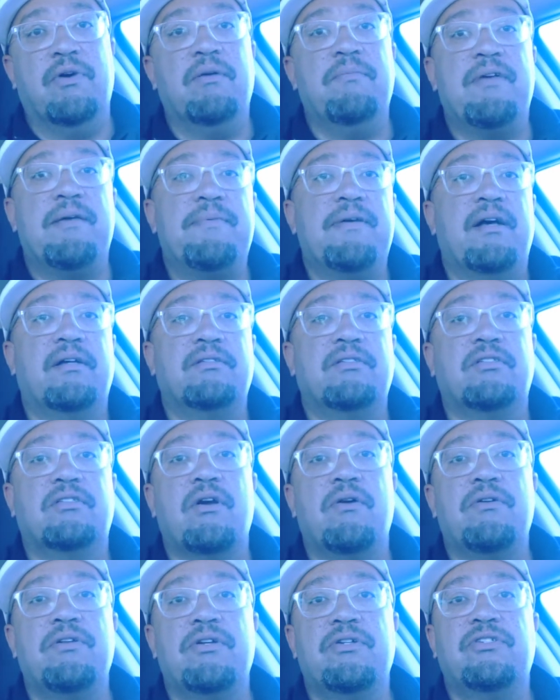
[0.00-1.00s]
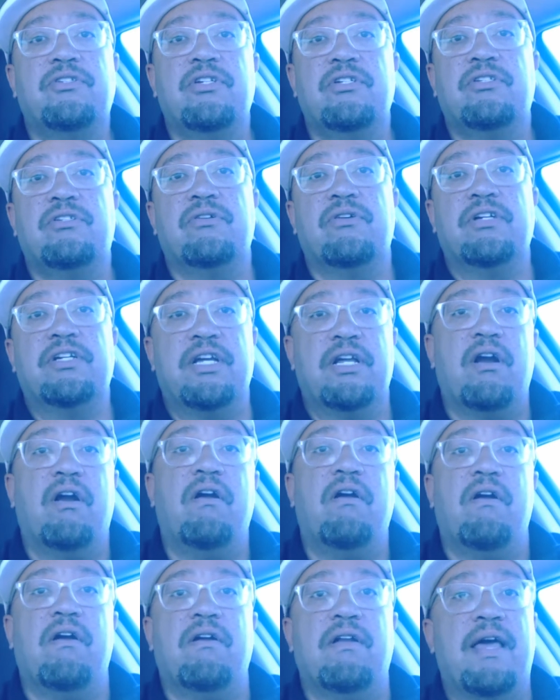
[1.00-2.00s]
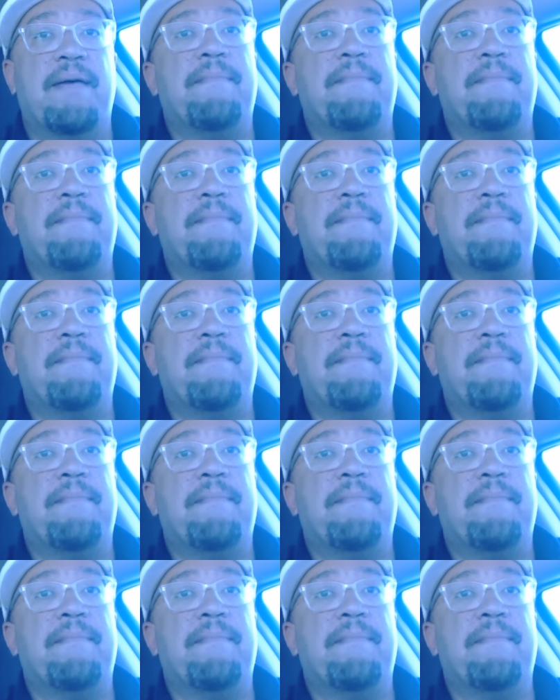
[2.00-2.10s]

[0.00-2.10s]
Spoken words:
well, maybe I'll just go to your sister and get her.